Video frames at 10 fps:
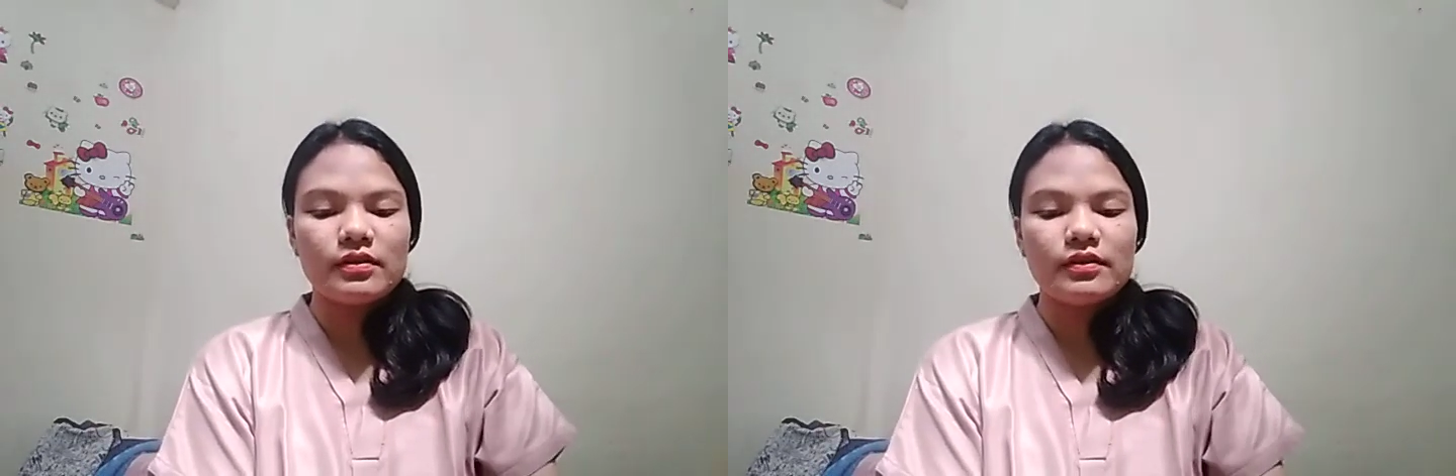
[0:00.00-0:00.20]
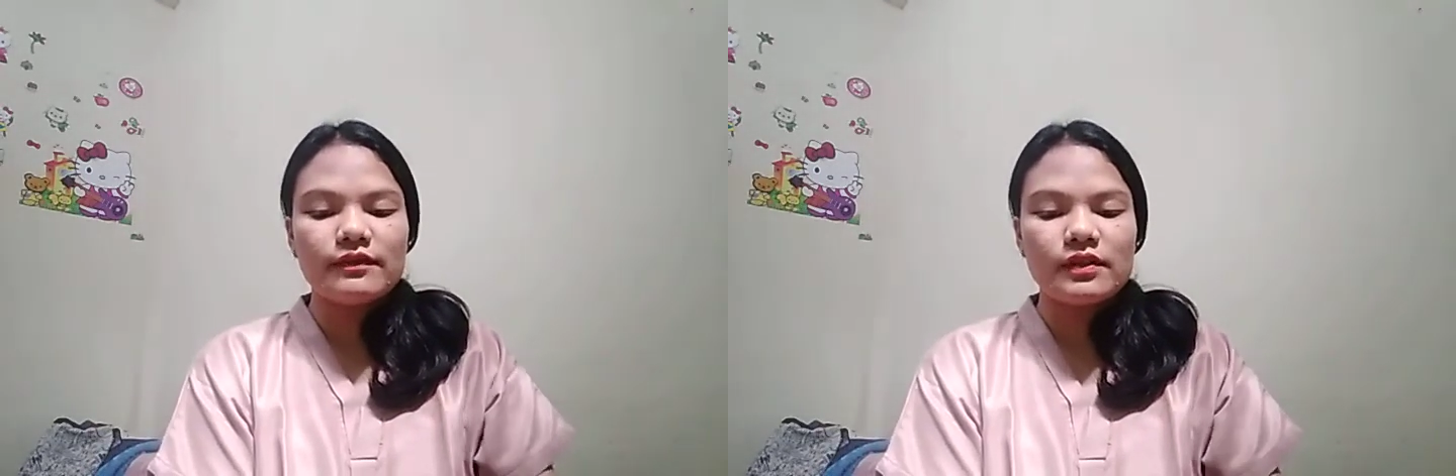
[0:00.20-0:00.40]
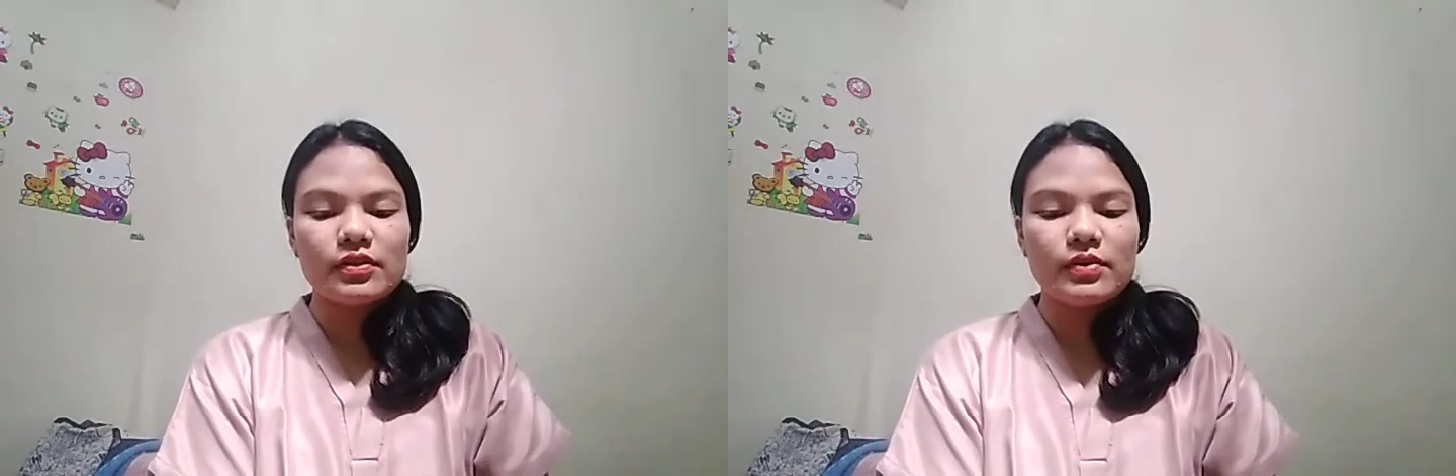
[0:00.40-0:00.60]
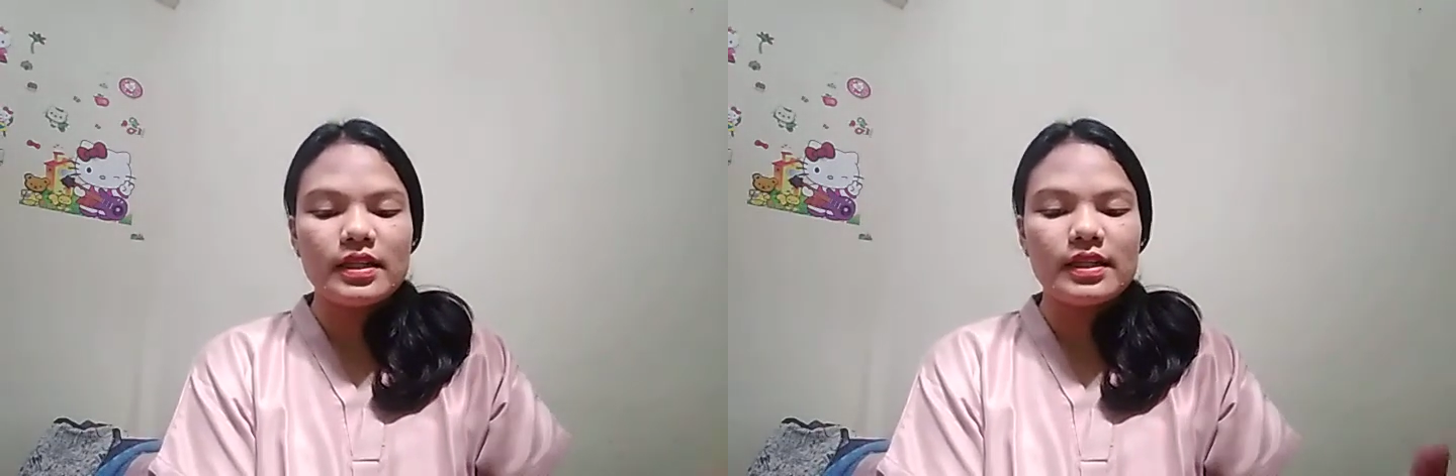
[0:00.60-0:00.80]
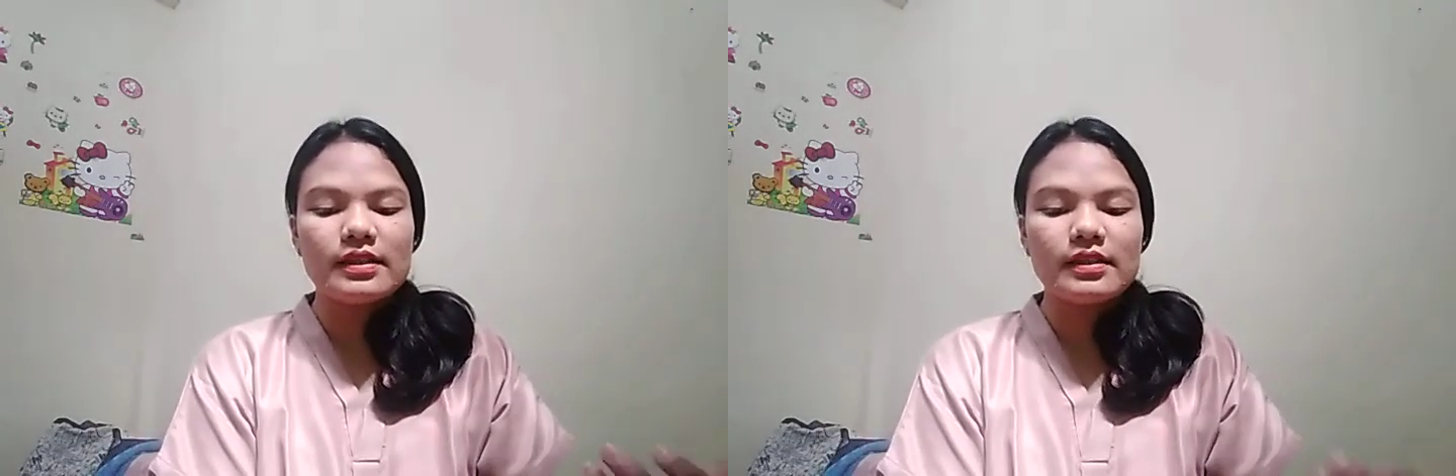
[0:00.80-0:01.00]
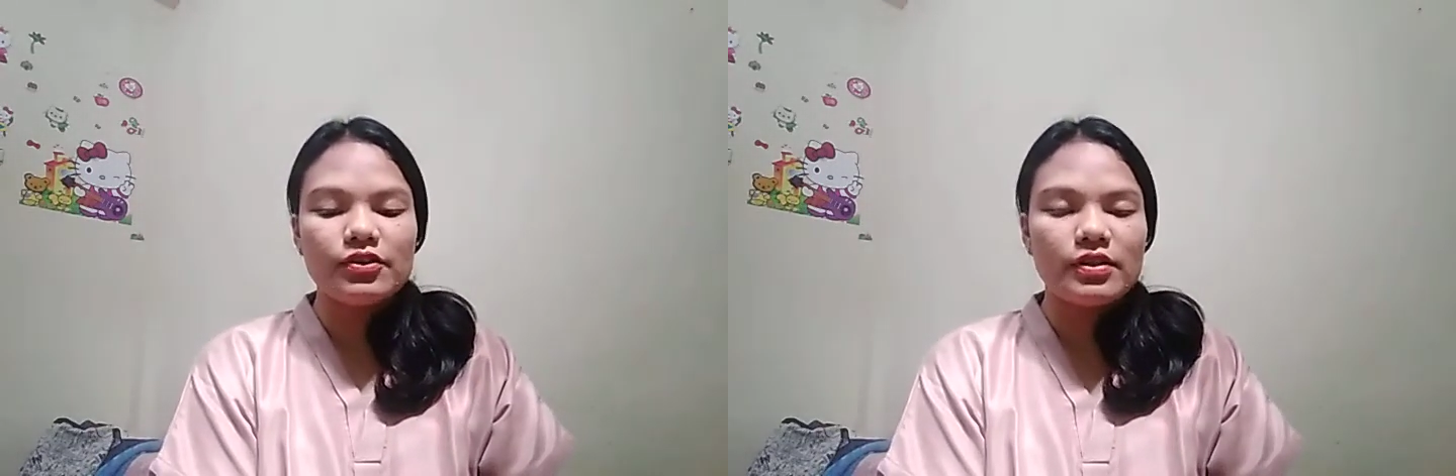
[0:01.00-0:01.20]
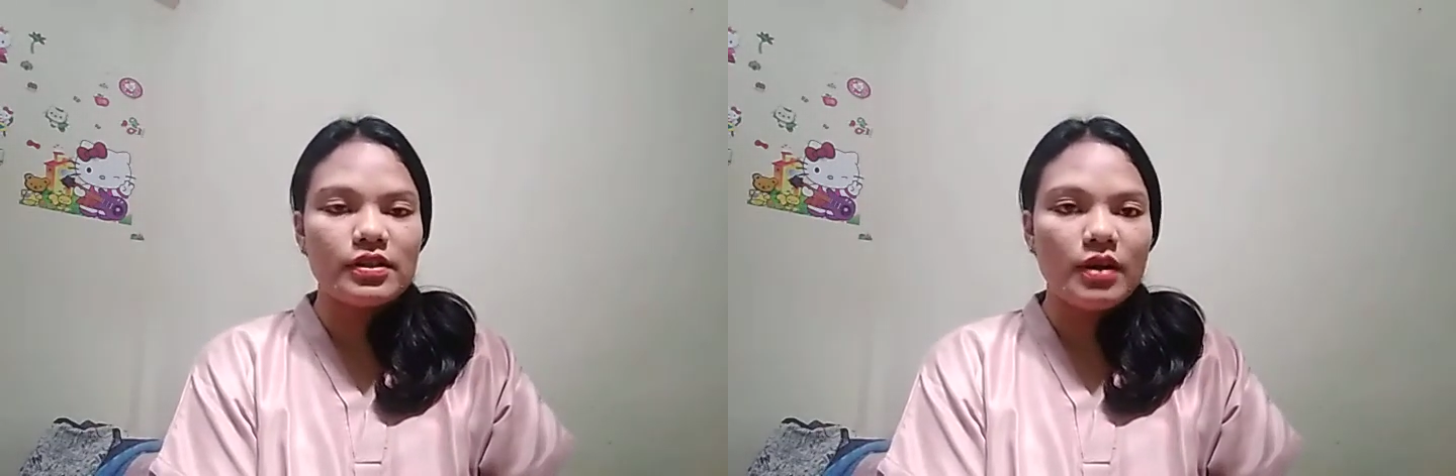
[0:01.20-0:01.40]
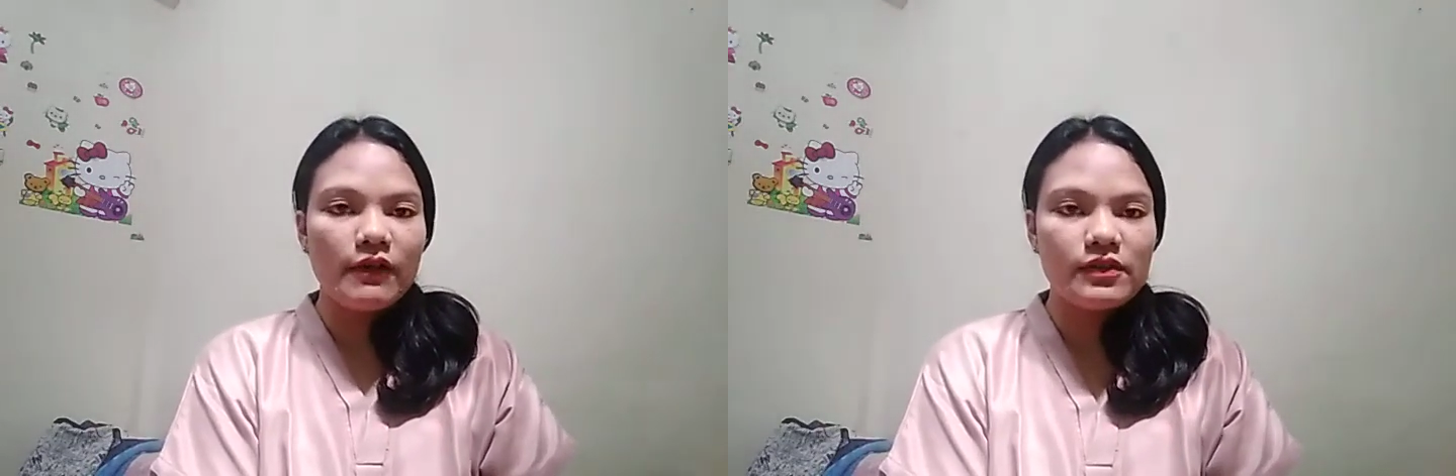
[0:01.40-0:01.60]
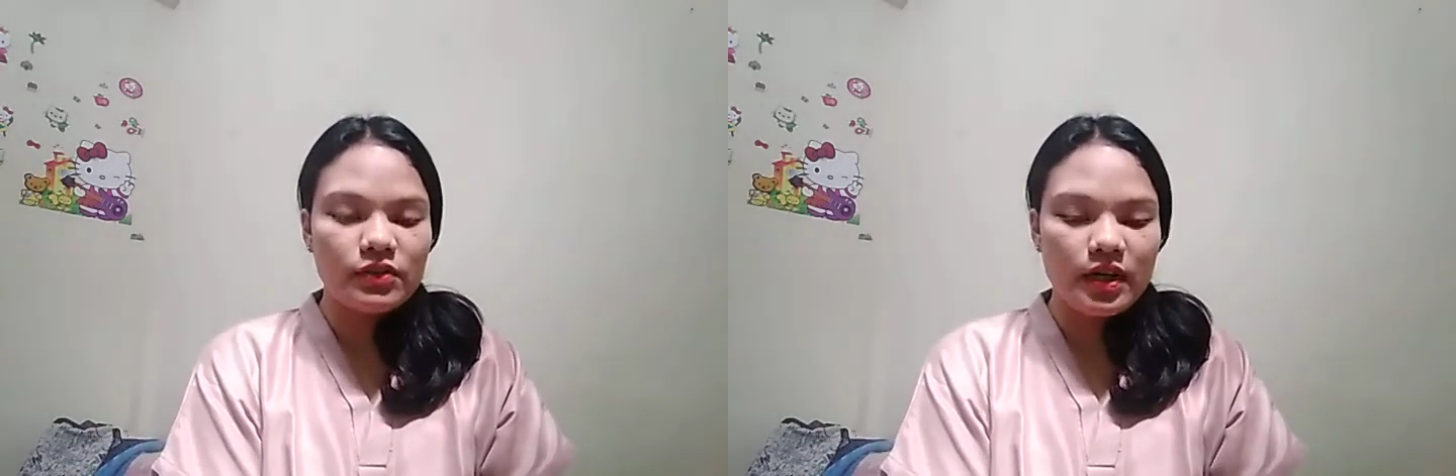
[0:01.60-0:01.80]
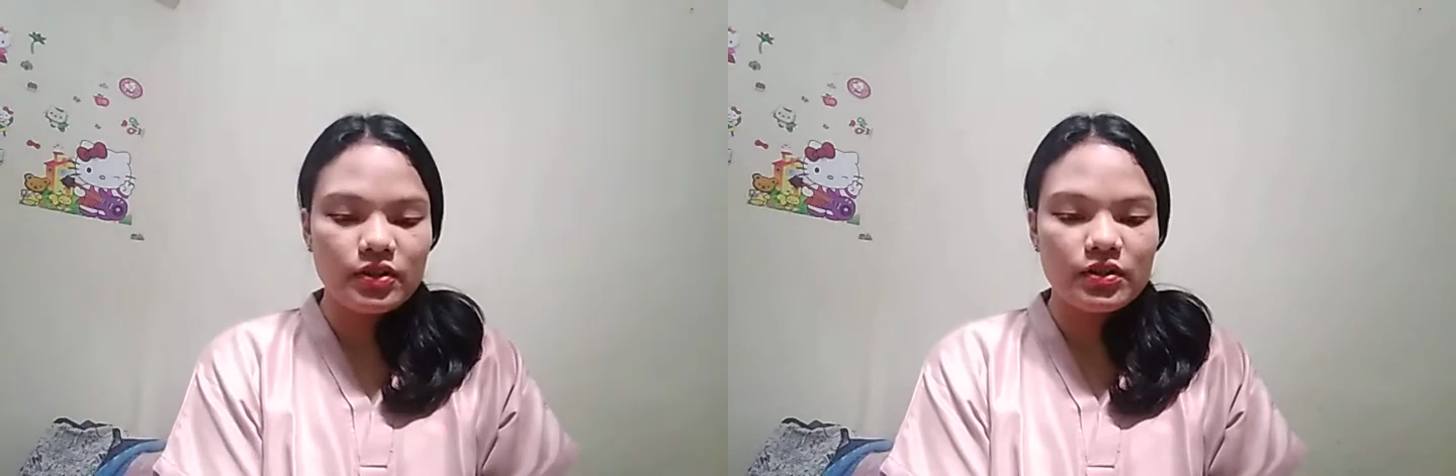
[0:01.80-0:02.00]
The first one is the unity of
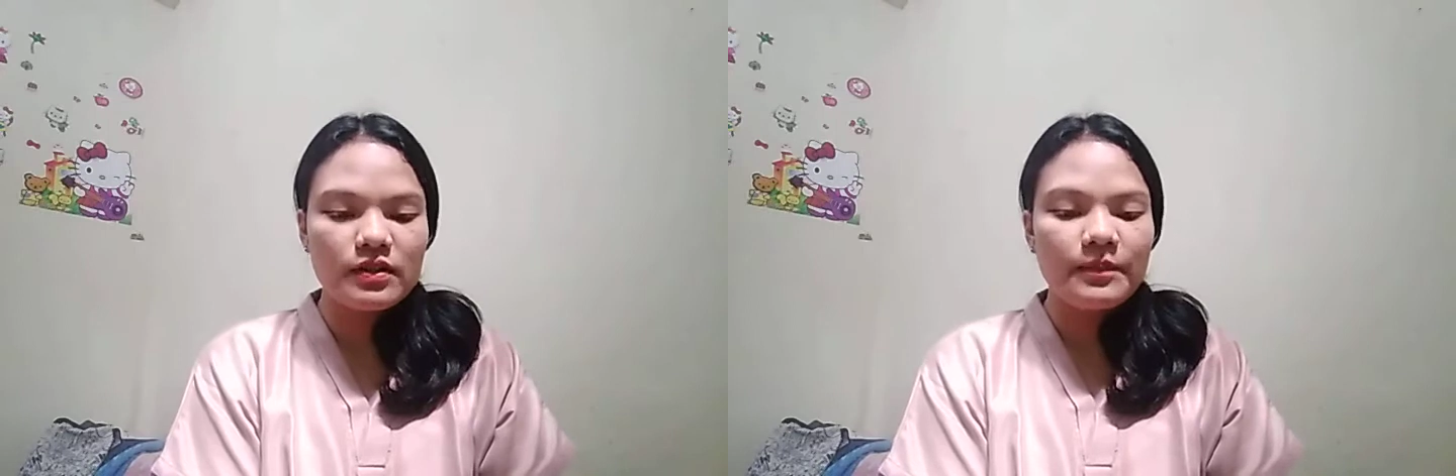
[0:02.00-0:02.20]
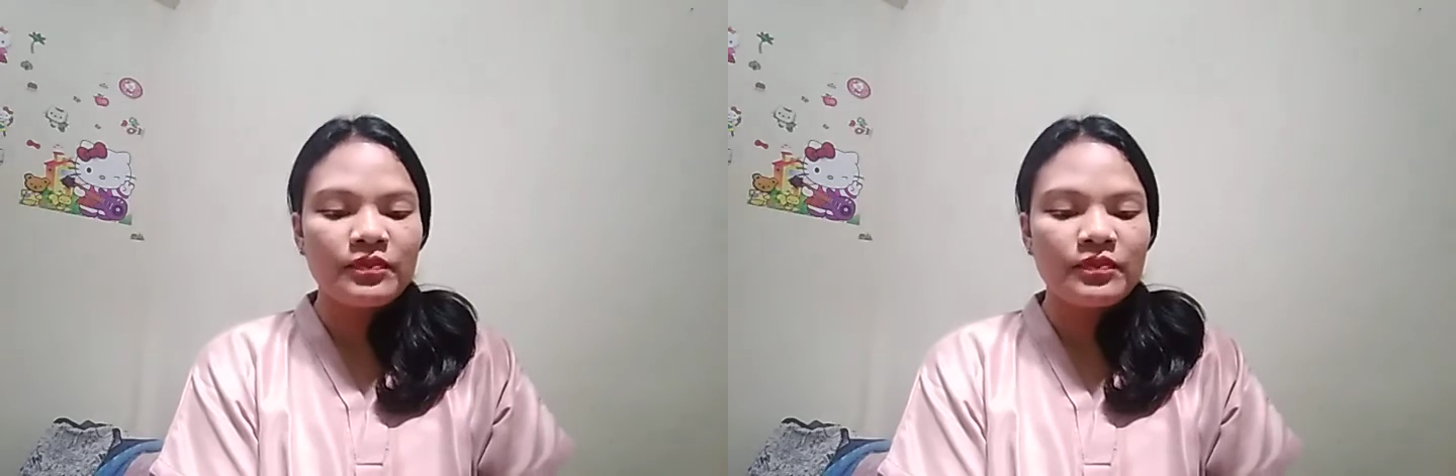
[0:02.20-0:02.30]
structure,